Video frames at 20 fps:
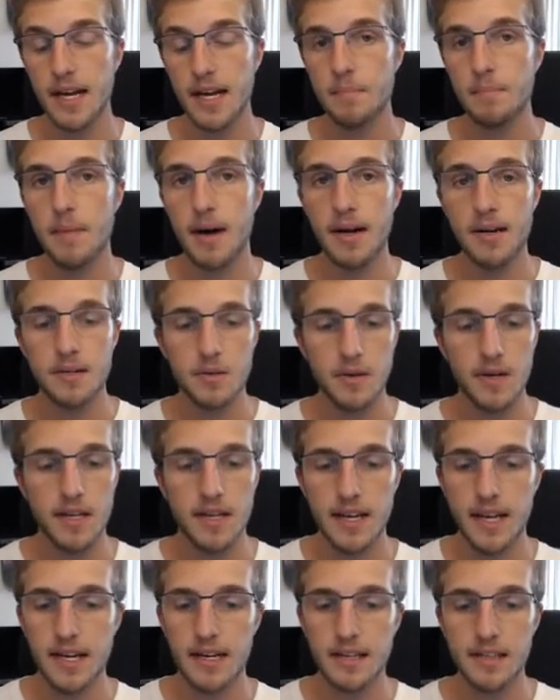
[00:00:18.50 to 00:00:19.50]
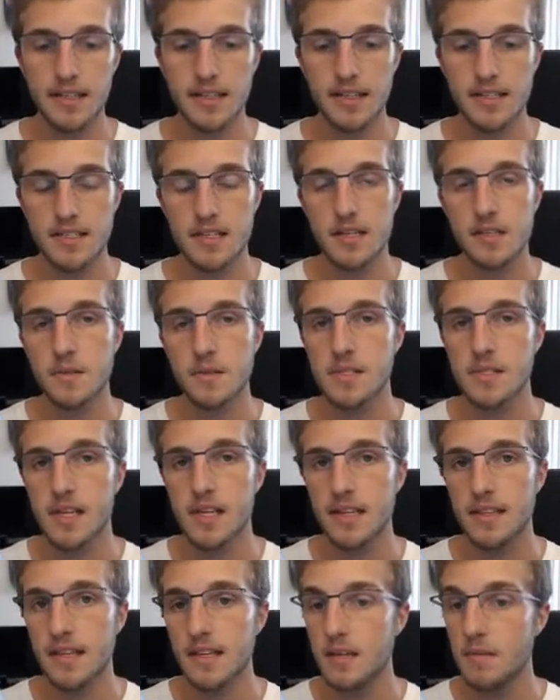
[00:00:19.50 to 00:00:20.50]
of monitoring and analytics on your
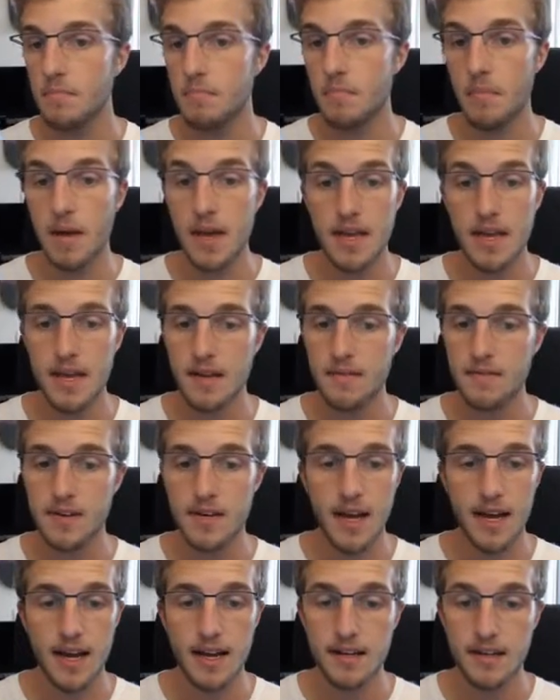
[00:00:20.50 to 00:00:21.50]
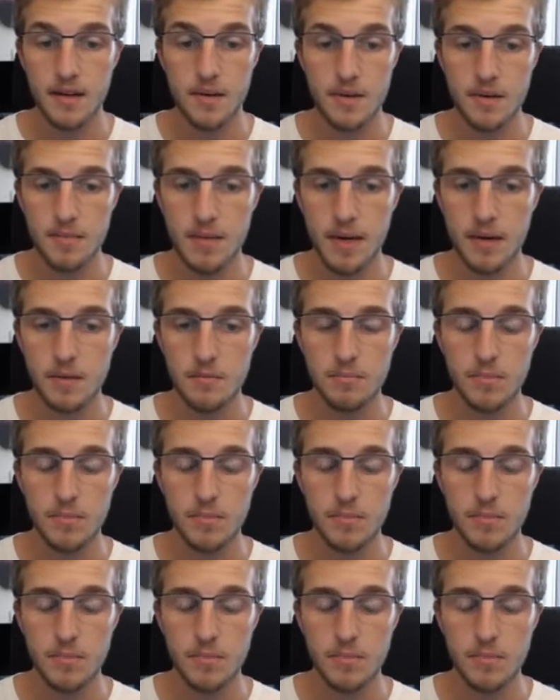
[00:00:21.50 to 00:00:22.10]
site that you may have not known about.